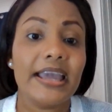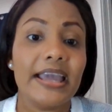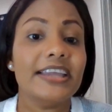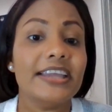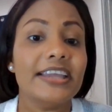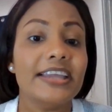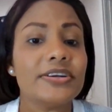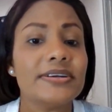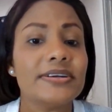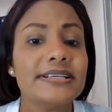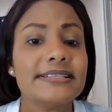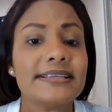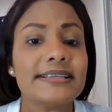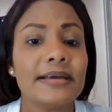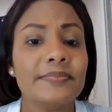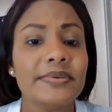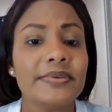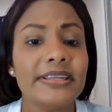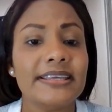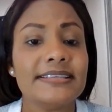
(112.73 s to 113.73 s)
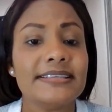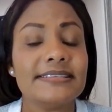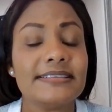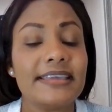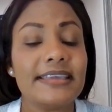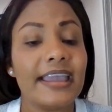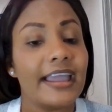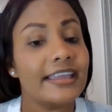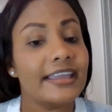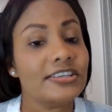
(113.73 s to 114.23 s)
Insurance companies
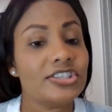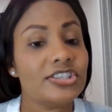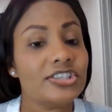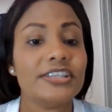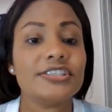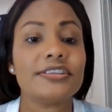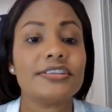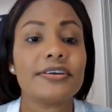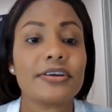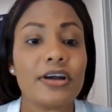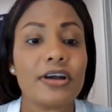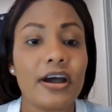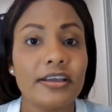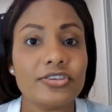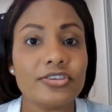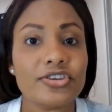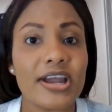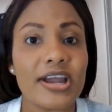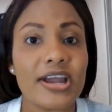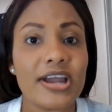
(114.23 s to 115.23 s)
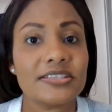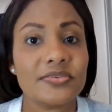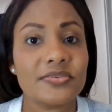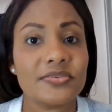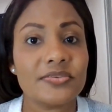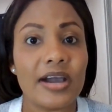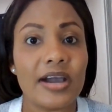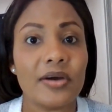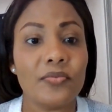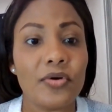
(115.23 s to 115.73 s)
can change their contracts
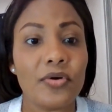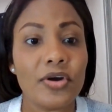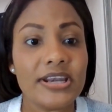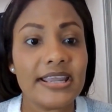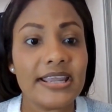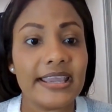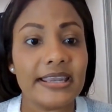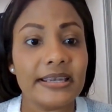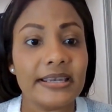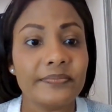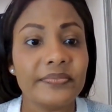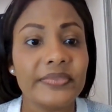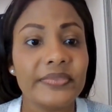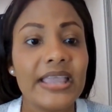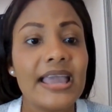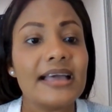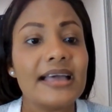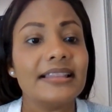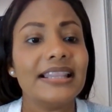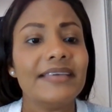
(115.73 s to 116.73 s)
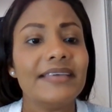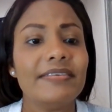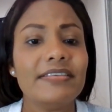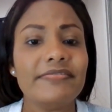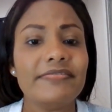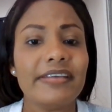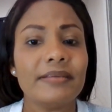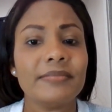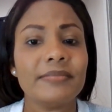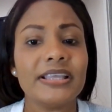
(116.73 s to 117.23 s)
without warning, leaving
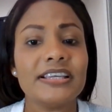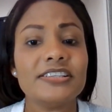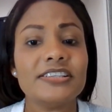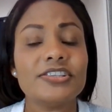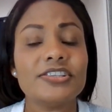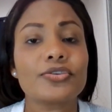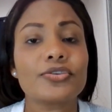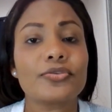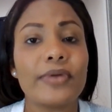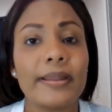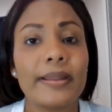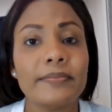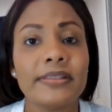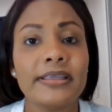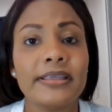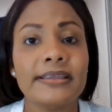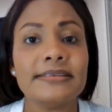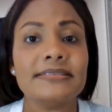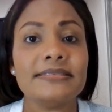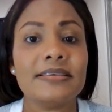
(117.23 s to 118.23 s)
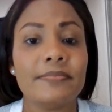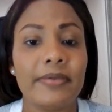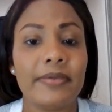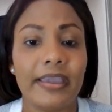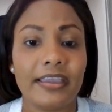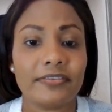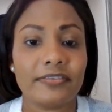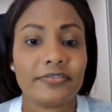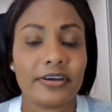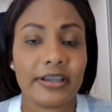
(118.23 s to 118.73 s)
families scrambling to
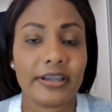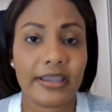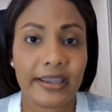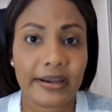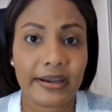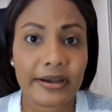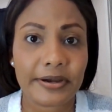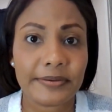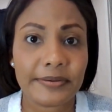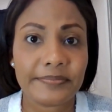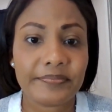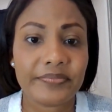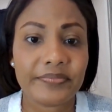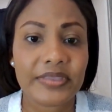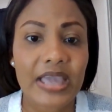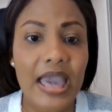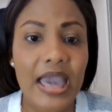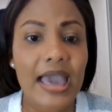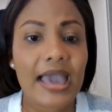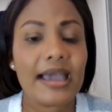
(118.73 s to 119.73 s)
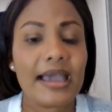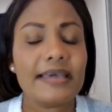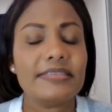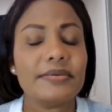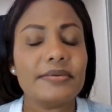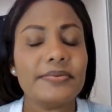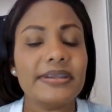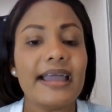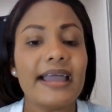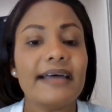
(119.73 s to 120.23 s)
pay for care.
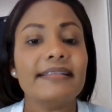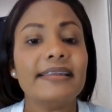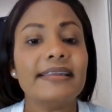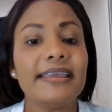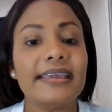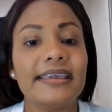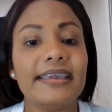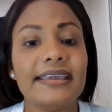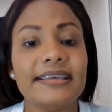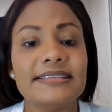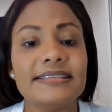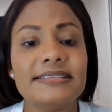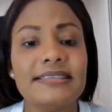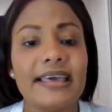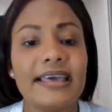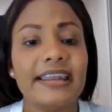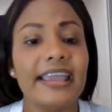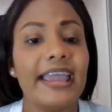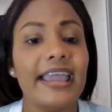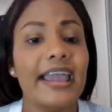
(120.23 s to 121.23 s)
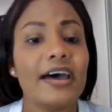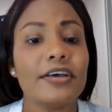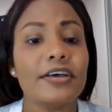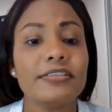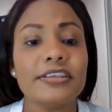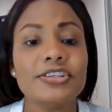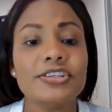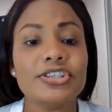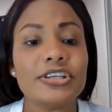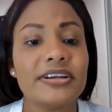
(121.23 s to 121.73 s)
The reality is that
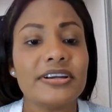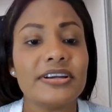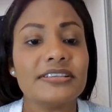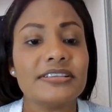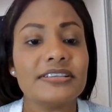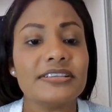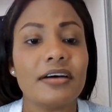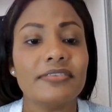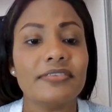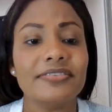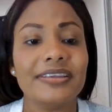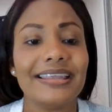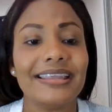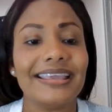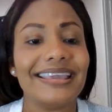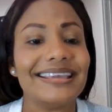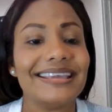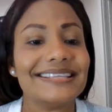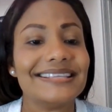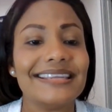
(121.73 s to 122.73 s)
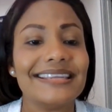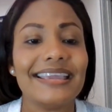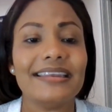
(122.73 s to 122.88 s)
health insurance often isn't